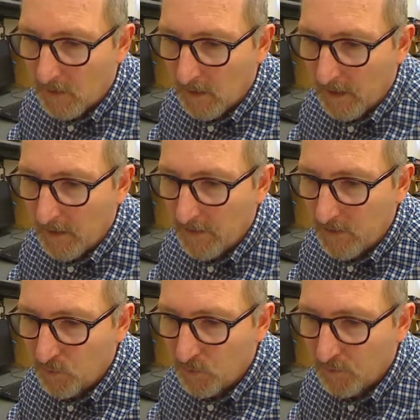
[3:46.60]
and
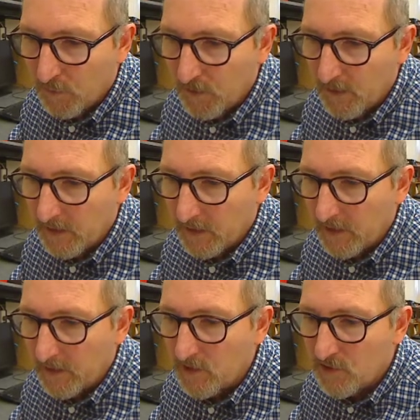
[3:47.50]
this would be in
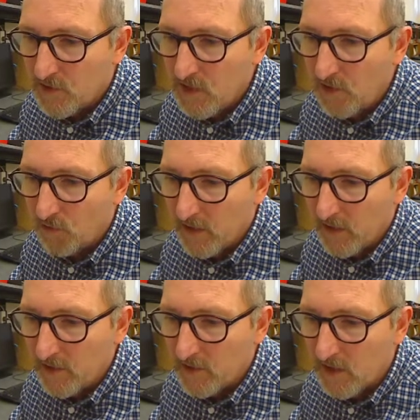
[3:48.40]
a
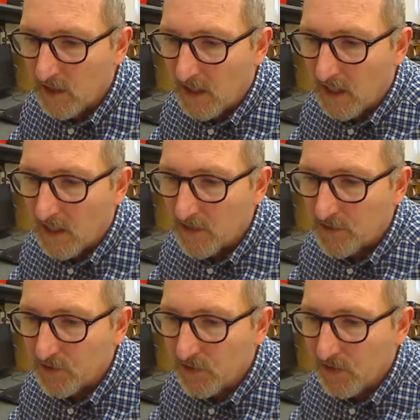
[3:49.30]
series
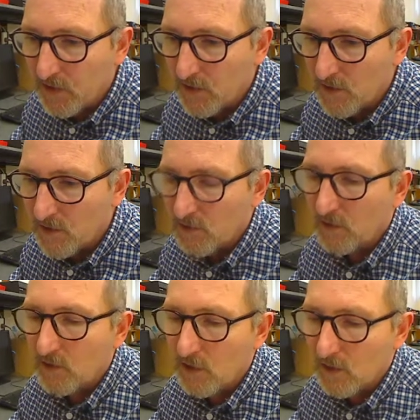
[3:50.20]
RC
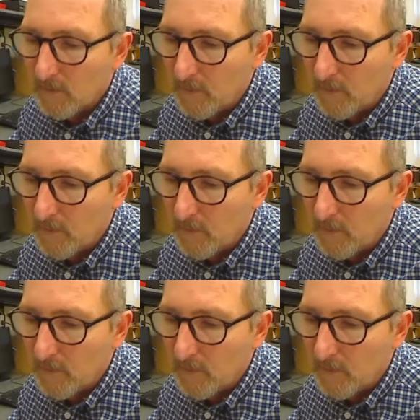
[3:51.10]
circuit,